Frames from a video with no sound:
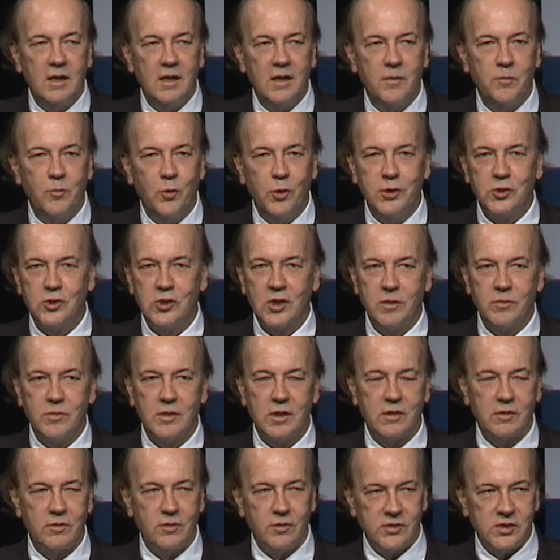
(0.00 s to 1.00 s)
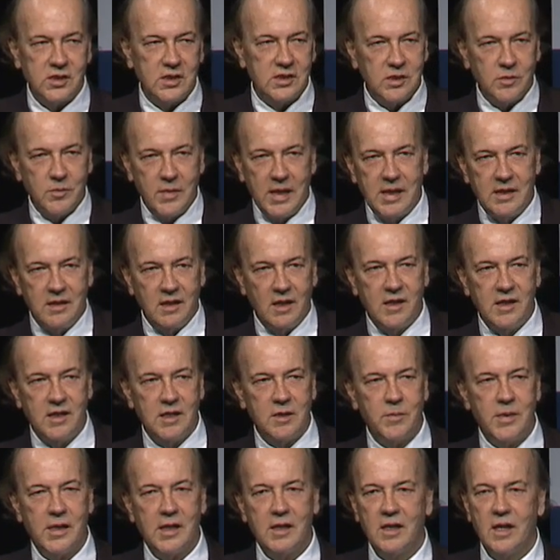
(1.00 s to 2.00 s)
boy, Jim, they'll see some
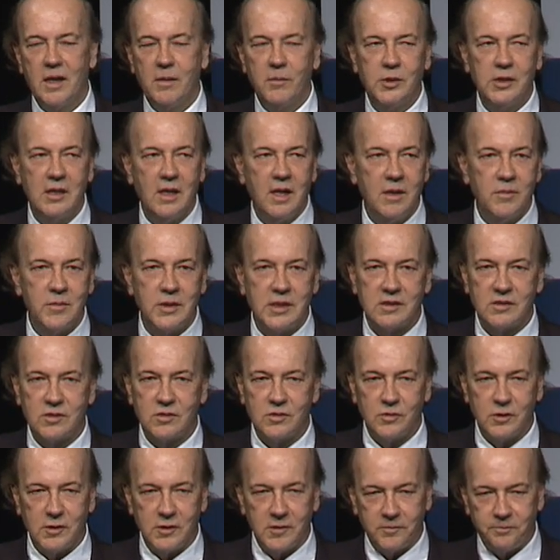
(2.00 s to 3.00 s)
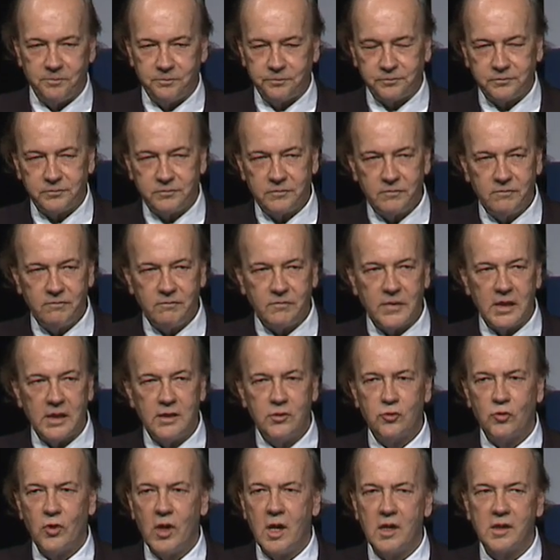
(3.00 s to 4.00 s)
headline about Abenomics or
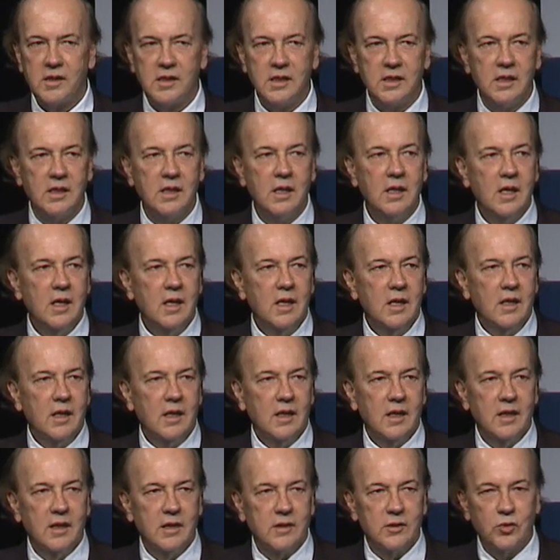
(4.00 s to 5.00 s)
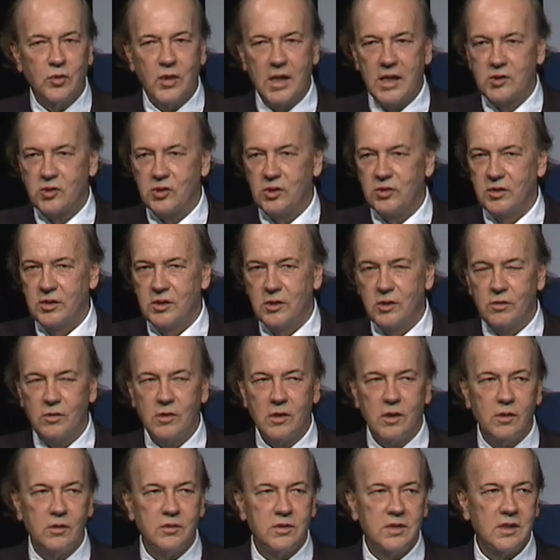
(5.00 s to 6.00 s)
Draghi trashing the
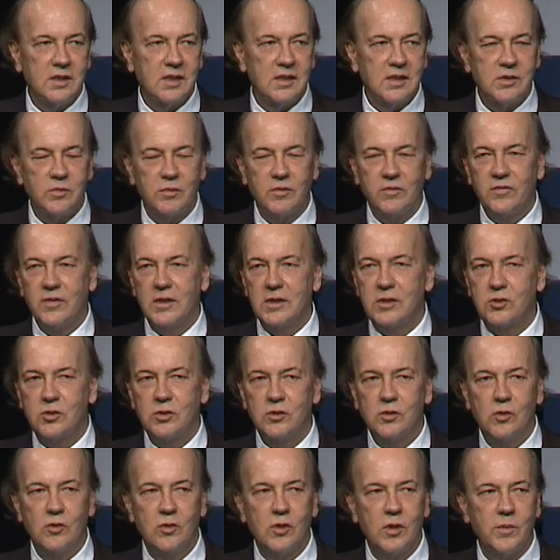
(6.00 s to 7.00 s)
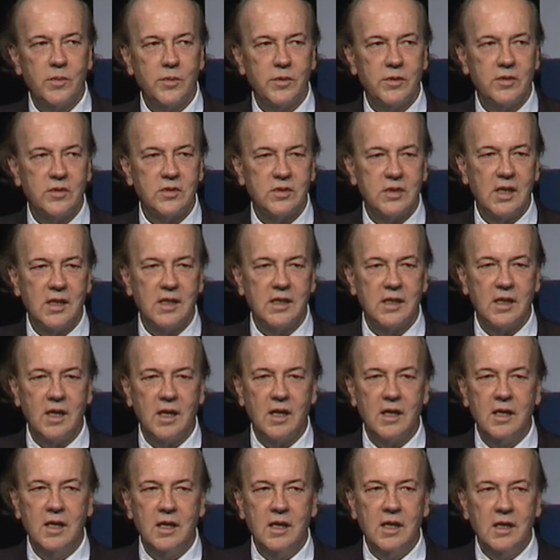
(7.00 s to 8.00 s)
euro to get some inflation in Europe, and they'll
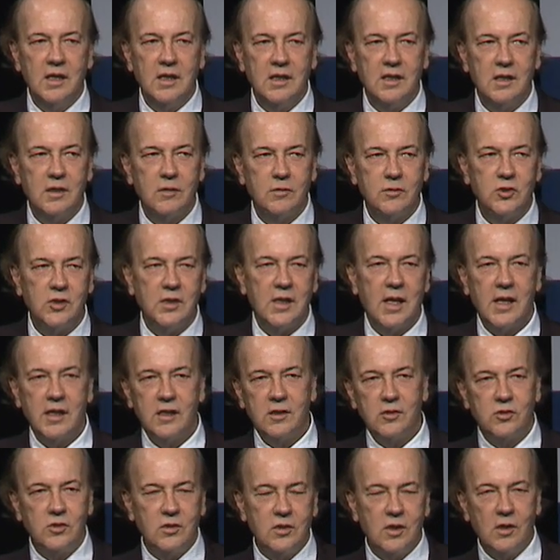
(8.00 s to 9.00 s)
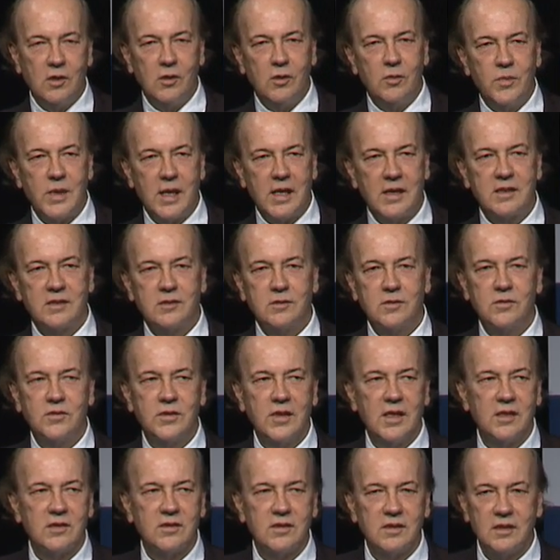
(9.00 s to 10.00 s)
say, gee, how did you know back in
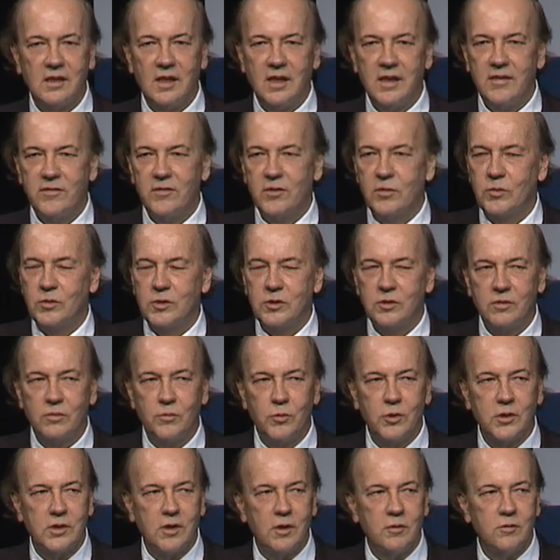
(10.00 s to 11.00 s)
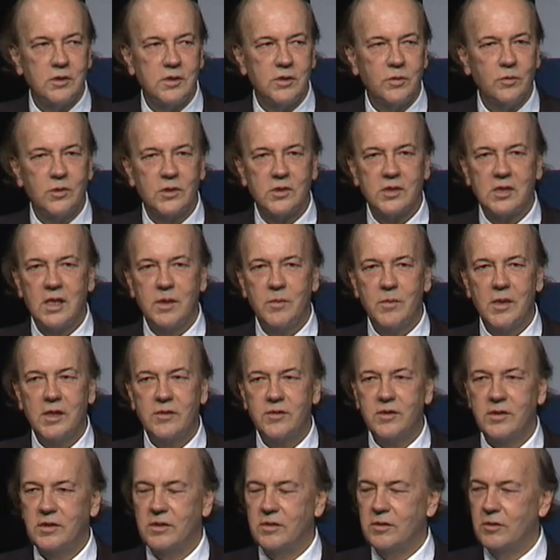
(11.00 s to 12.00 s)
2011 when your book Currency Wars came
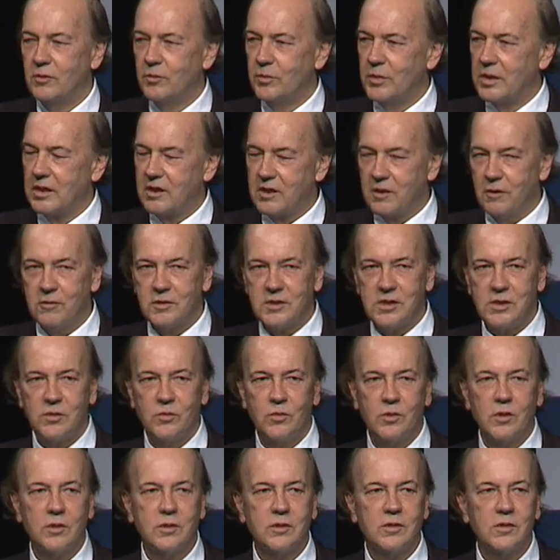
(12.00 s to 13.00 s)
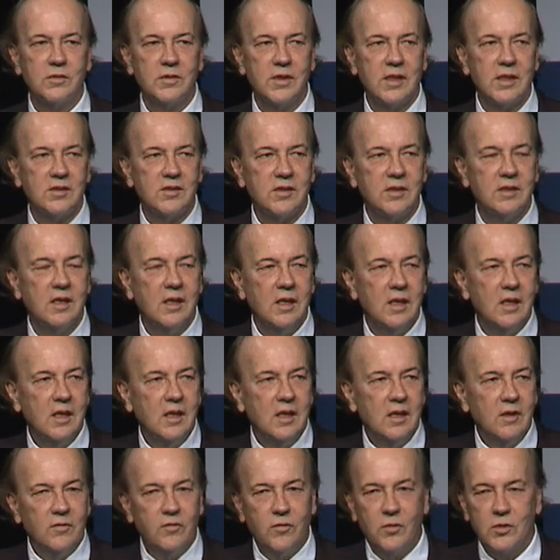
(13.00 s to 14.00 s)
out that there'd be a currency war in
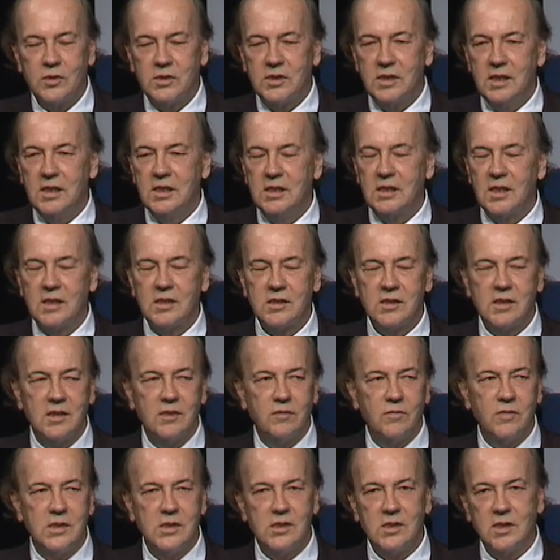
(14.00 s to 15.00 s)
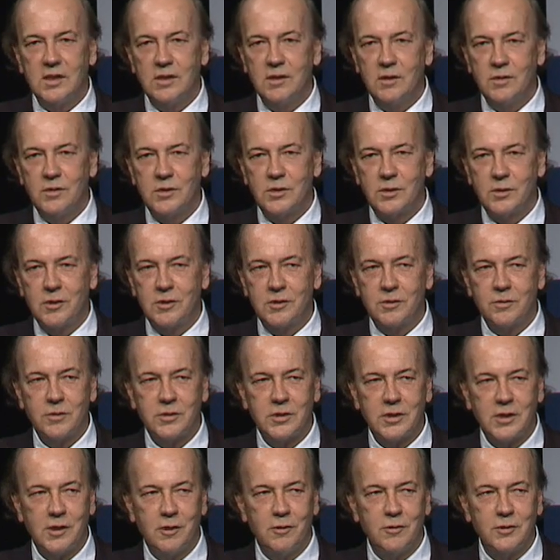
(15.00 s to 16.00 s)
2014? And I said, the reason I knew is because there
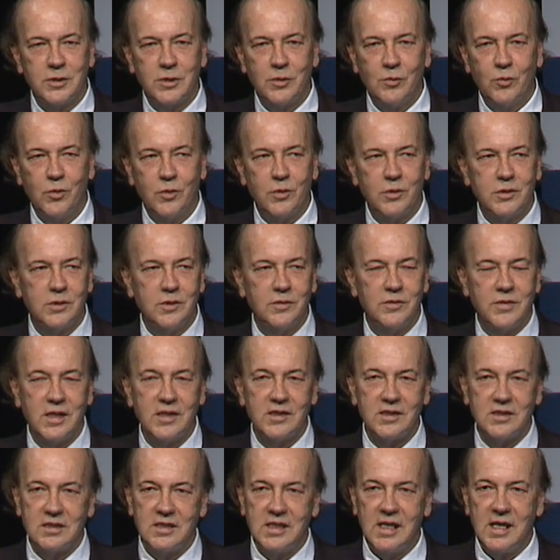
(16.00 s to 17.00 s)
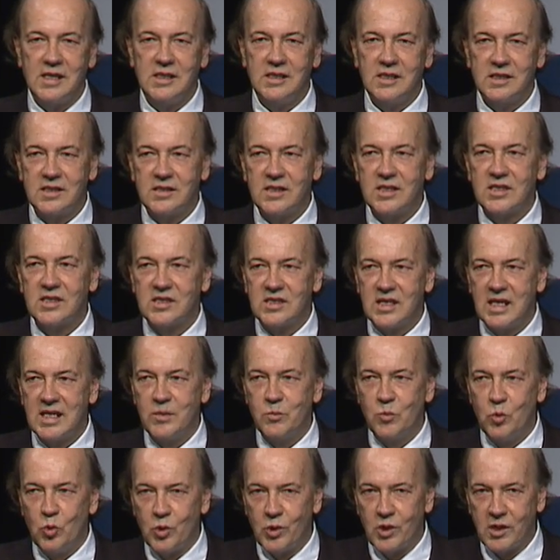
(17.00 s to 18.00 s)
was a currency war in 2010. It's the
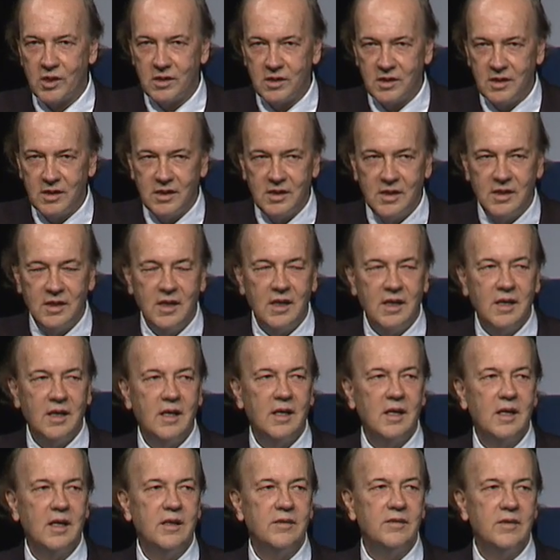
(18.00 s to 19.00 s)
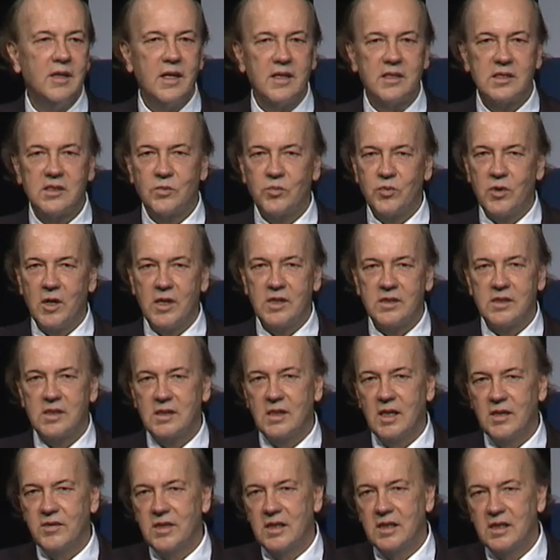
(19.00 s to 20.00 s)
same war. Not
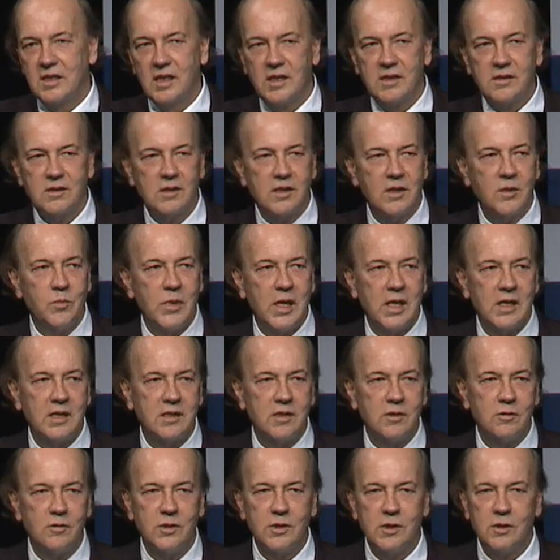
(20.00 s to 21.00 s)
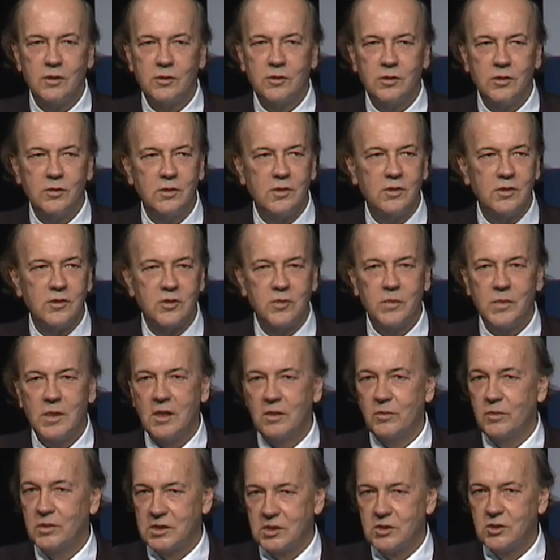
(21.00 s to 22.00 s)
surprising. I think I could come back here a year or 2 years from
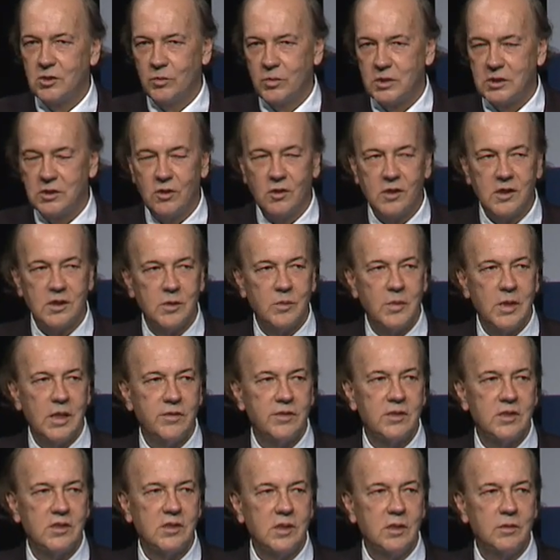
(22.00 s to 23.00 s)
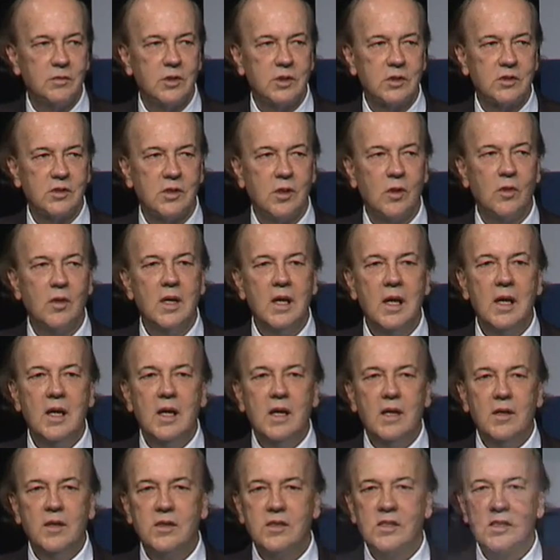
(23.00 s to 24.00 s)
now and we'd still be talking about this subject. So
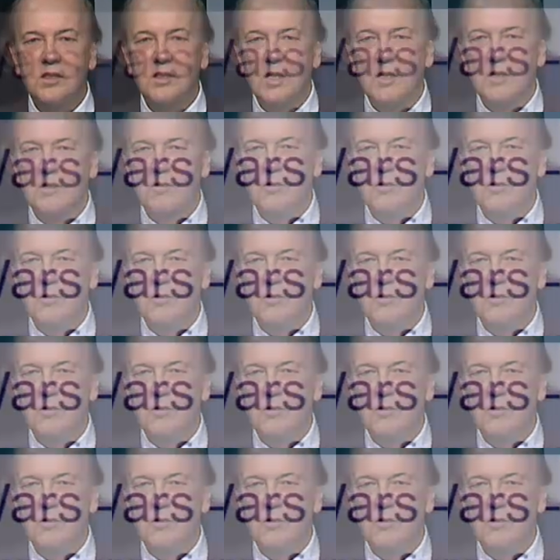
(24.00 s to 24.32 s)
this is not